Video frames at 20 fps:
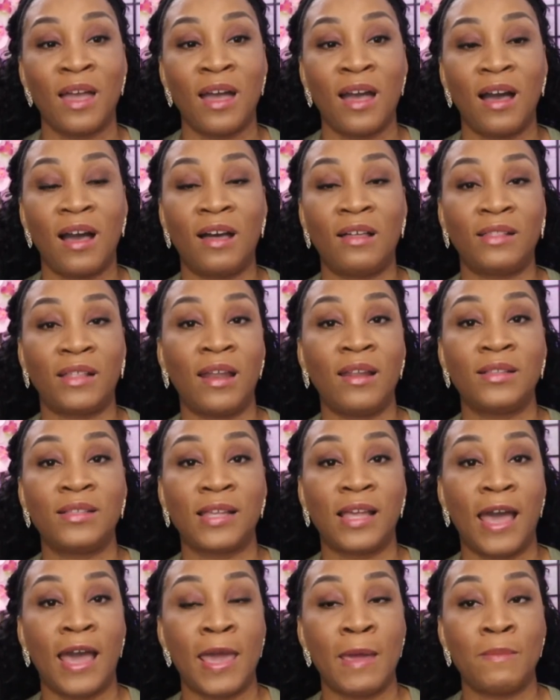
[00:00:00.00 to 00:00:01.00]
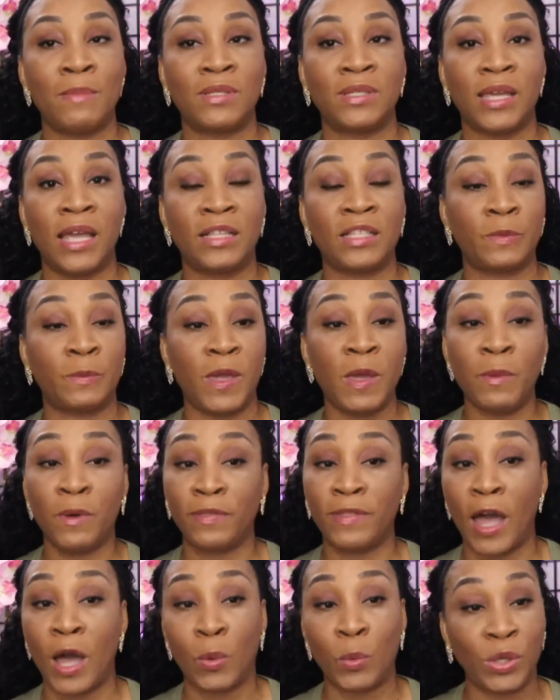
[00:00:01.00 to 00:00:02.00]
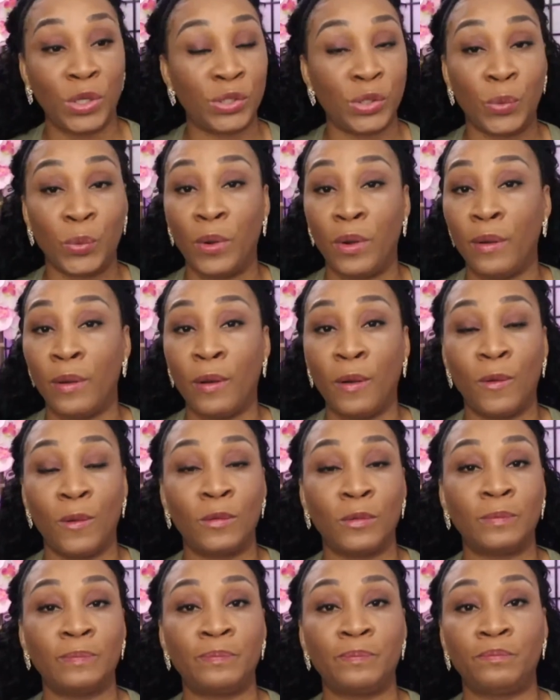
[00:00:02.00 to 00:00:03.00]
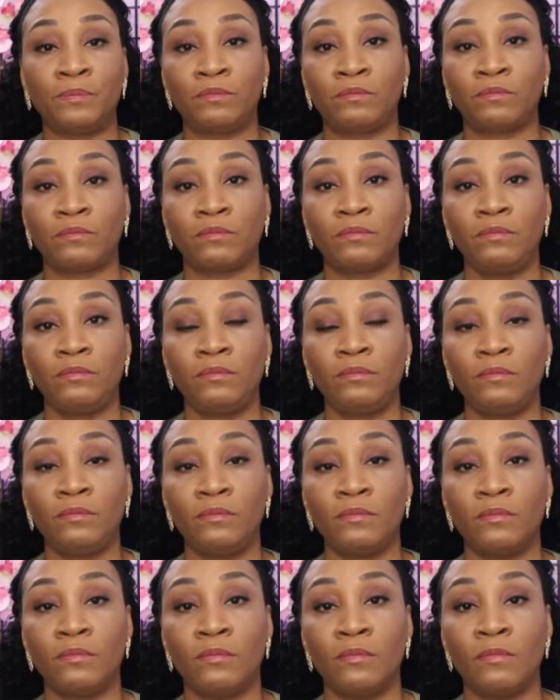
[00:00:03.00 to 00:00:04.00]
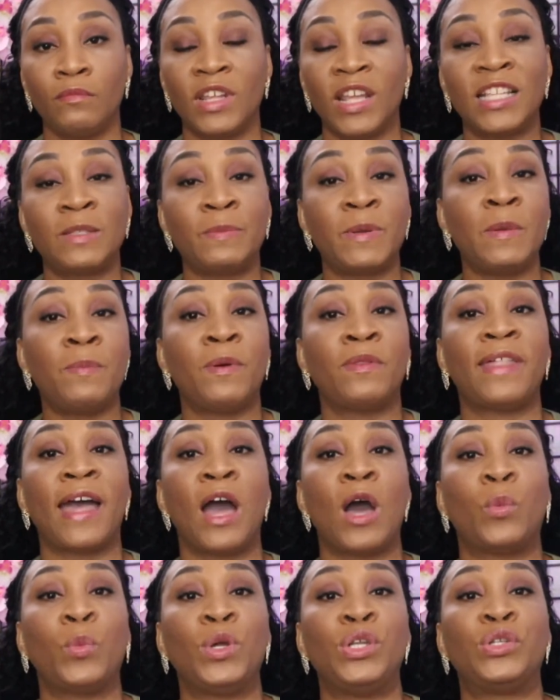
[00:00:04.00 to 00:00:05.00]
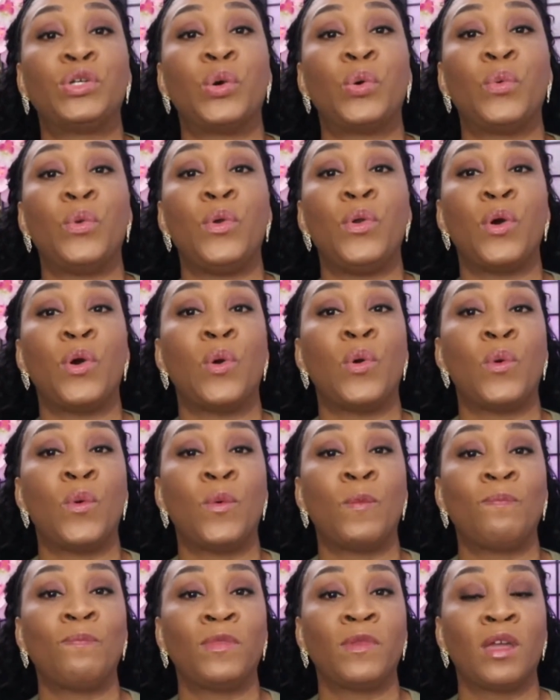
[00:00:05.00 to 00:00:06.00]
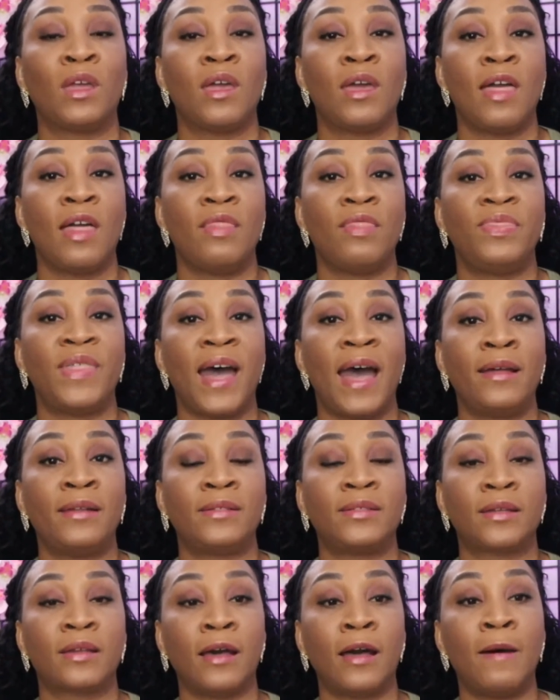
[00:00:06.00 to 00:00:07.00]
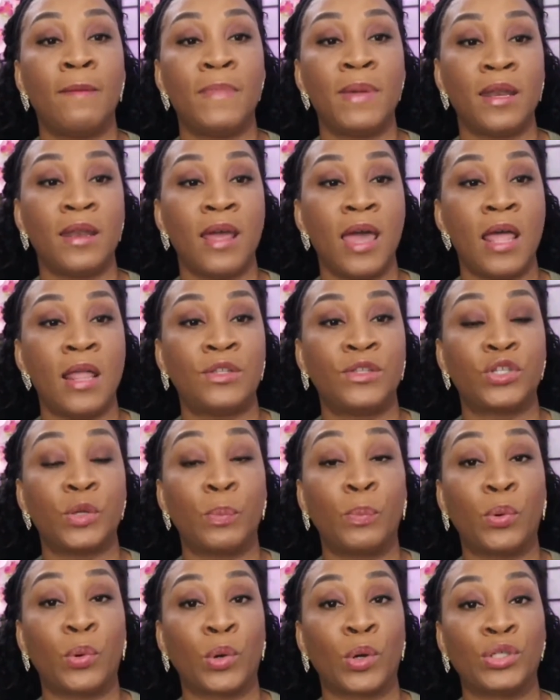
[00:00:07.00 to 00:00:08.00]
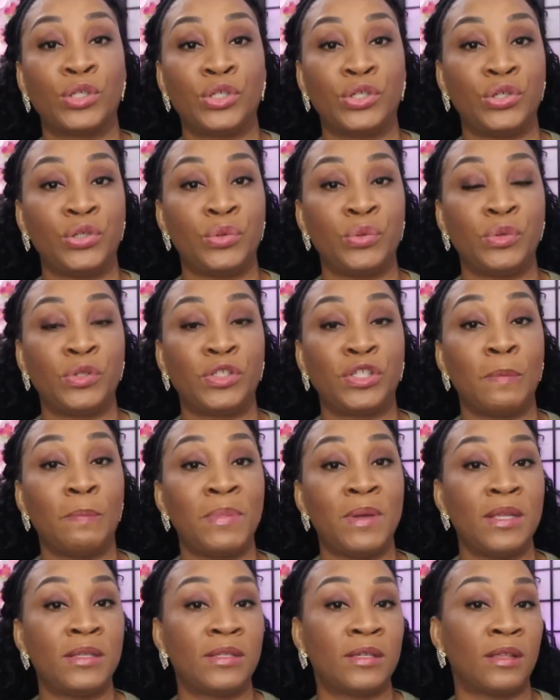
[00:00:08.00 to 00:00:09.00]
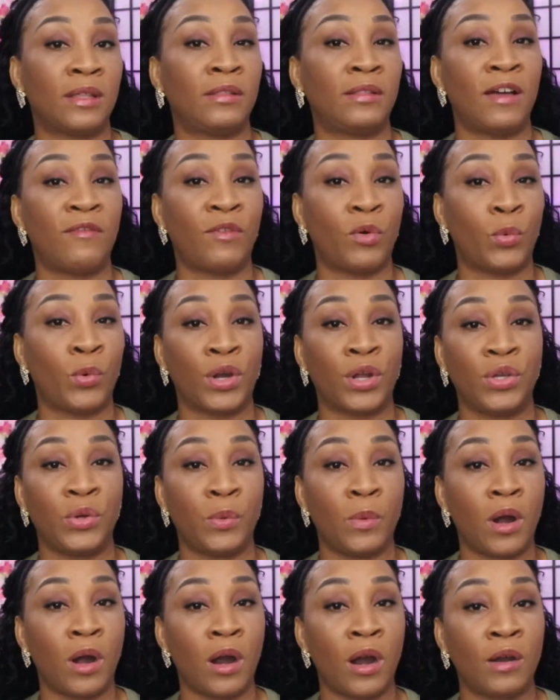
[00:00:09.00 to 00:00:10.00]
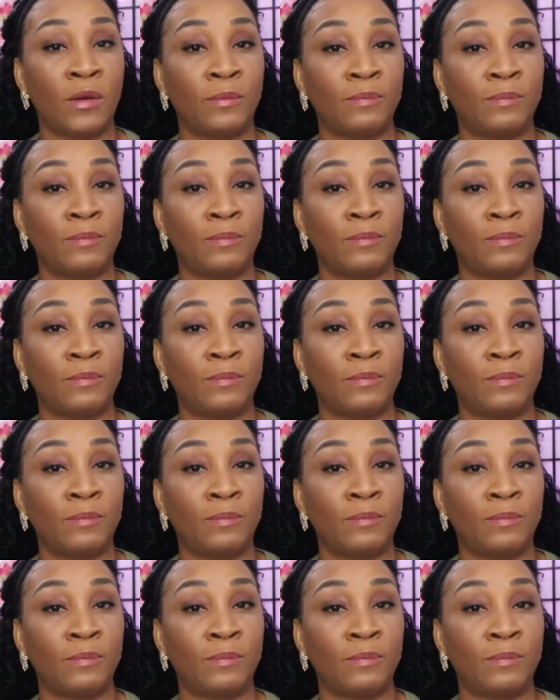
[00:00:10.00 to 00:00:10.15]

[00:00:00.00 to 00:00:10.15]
A lot of times it's people that we don't know. It's people that we don't know that come in and support you to be to the level where you are,